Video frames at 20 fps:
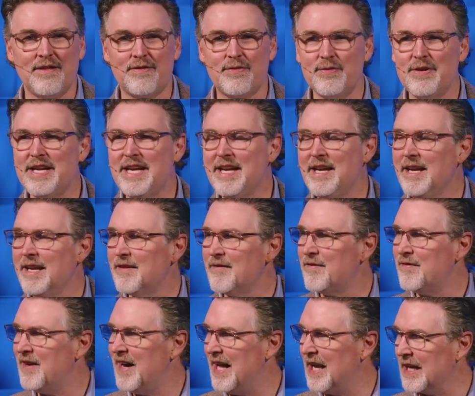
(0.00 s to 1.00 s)
three
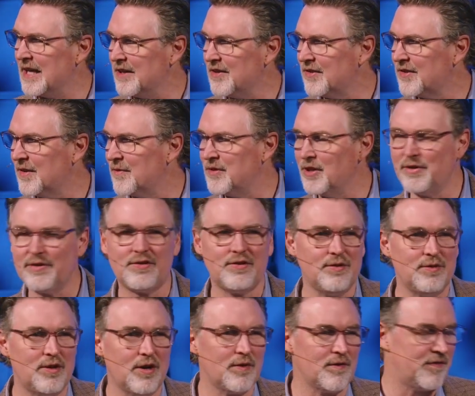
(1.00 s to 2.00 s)
follies of those
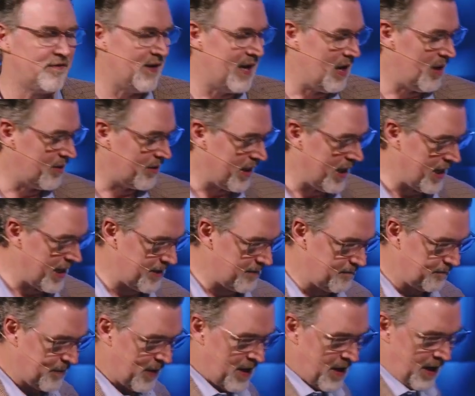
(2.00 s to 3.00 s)
who don't follow
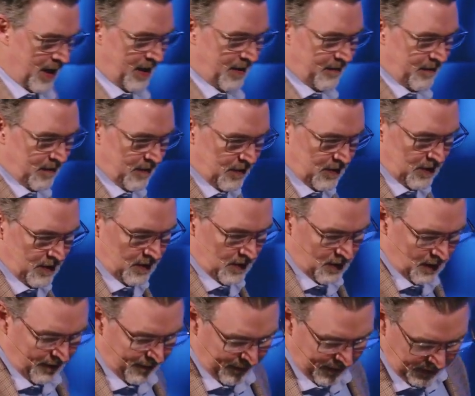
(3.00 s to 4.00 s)
God. Uh, the